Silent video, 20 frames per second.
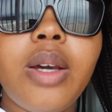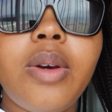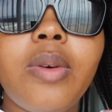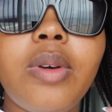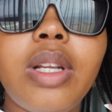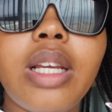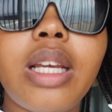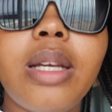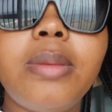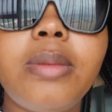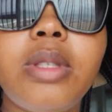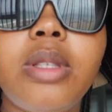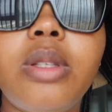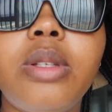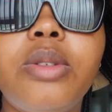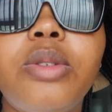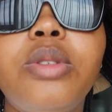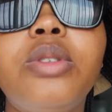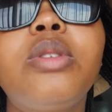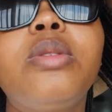when it comes to the
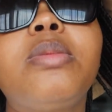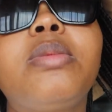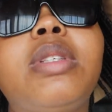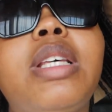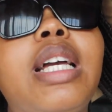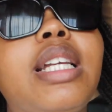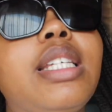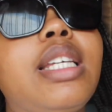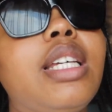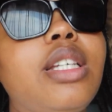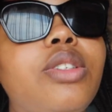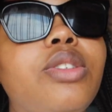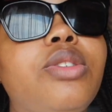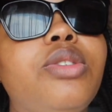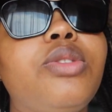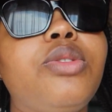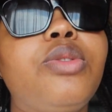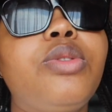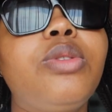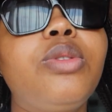rooms i
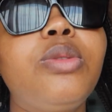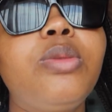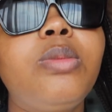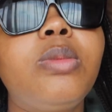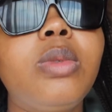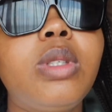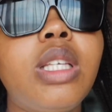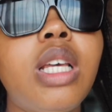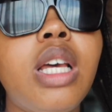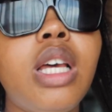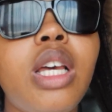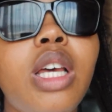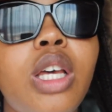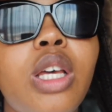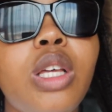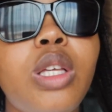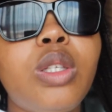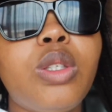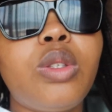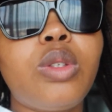changed rooms
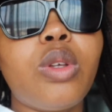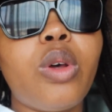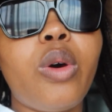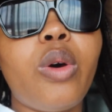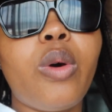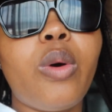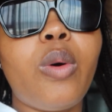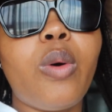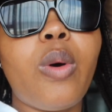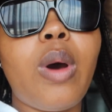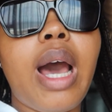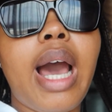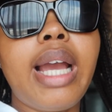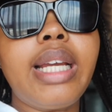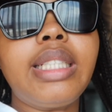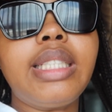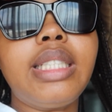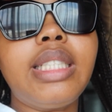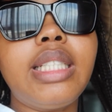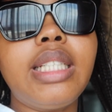so i
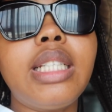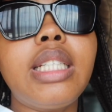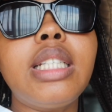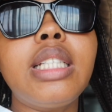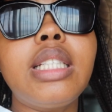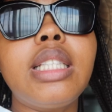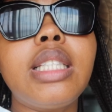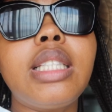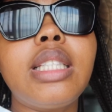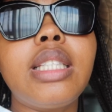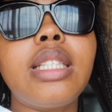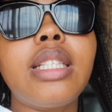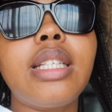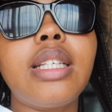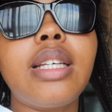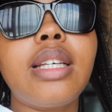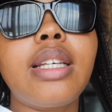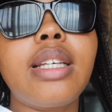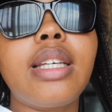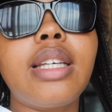didn't
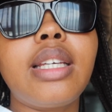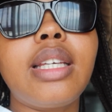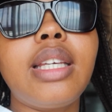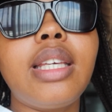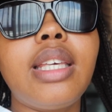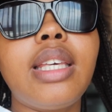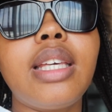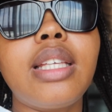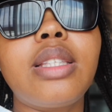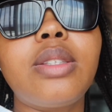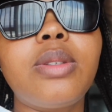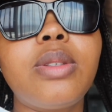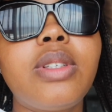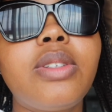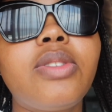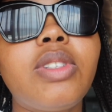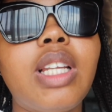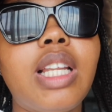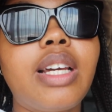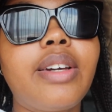get to
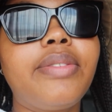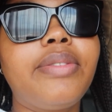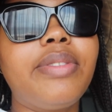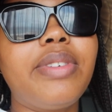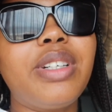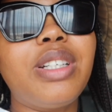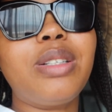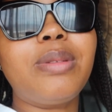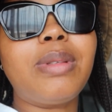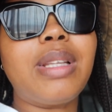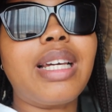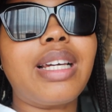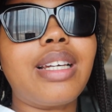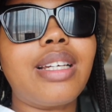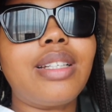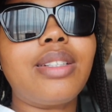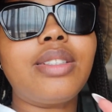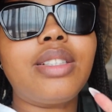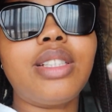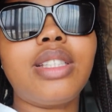even like film like
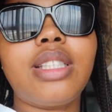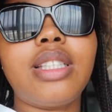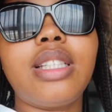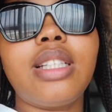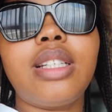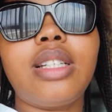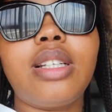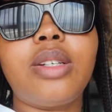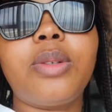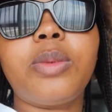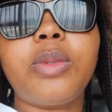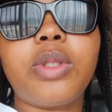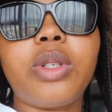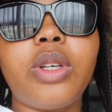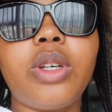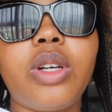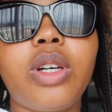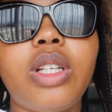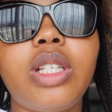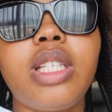it was just a lot was
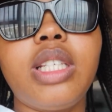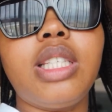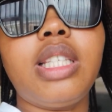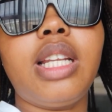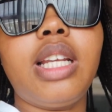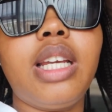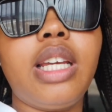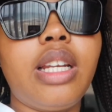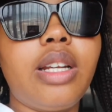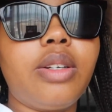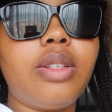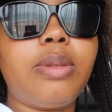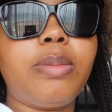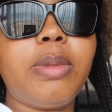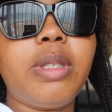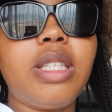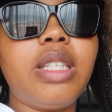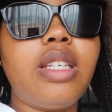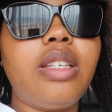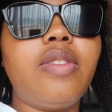going on yesterday and I was
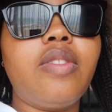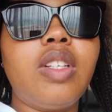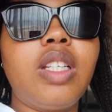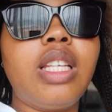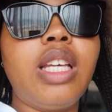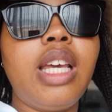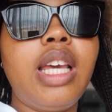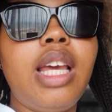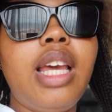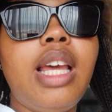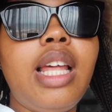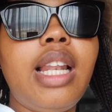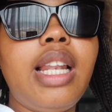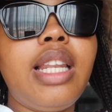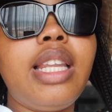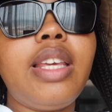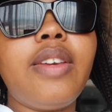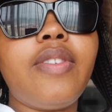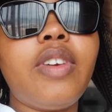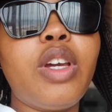busy even
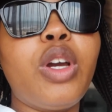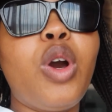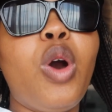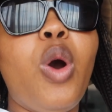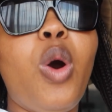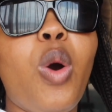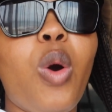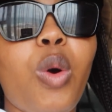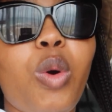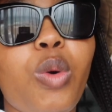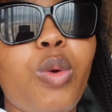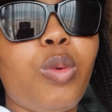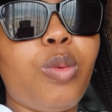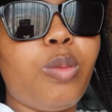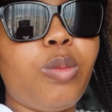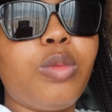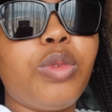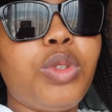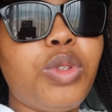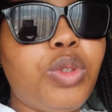leaving
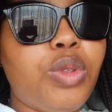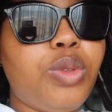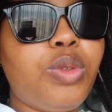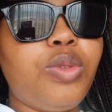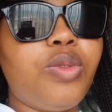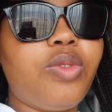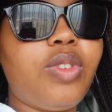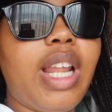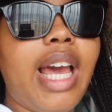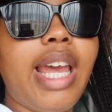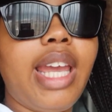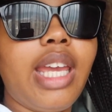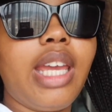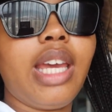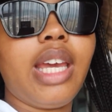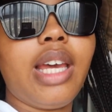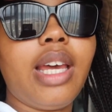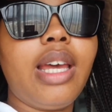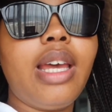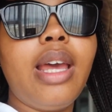home to fly
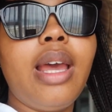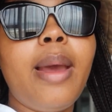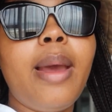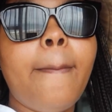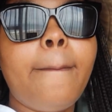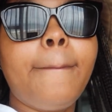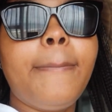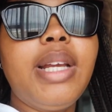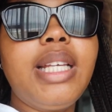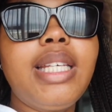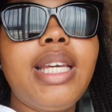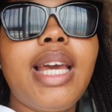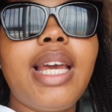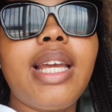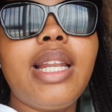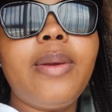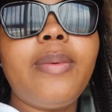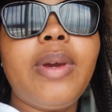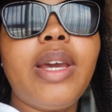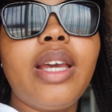here but yeah
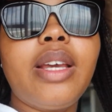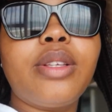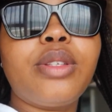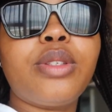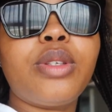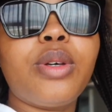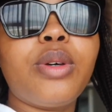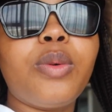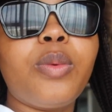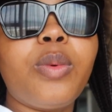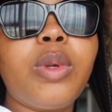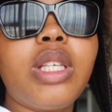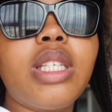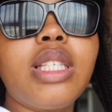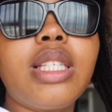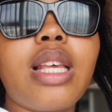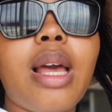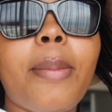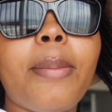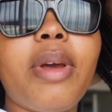anyway so we
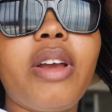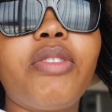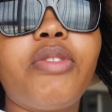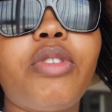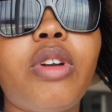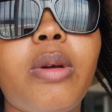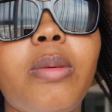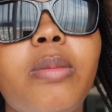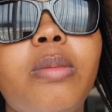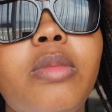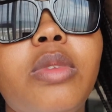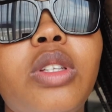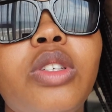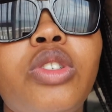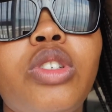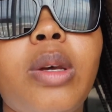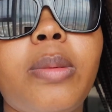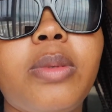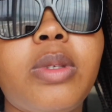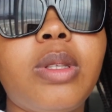just come back from the
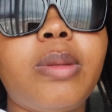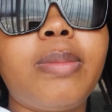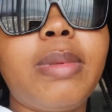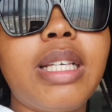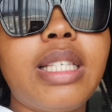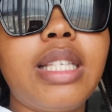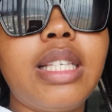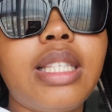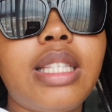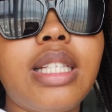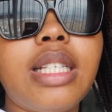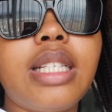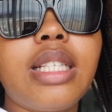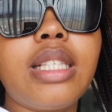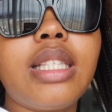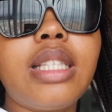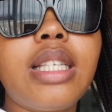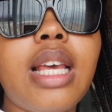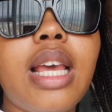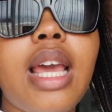shops with my
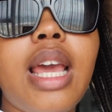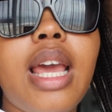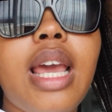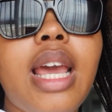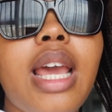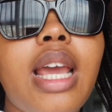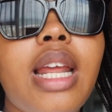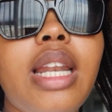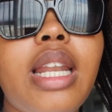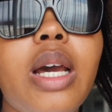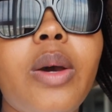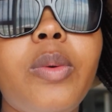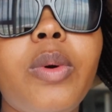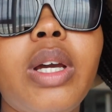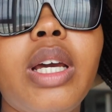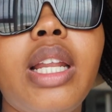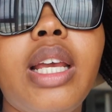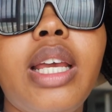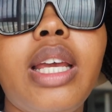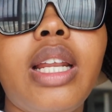sisters and now we're
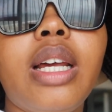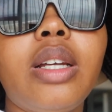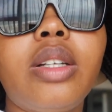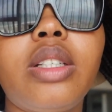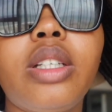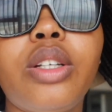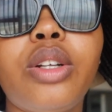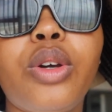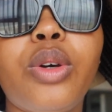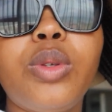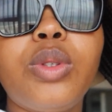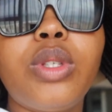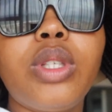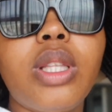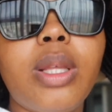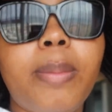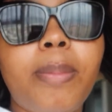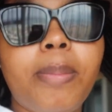gonna head out and go to the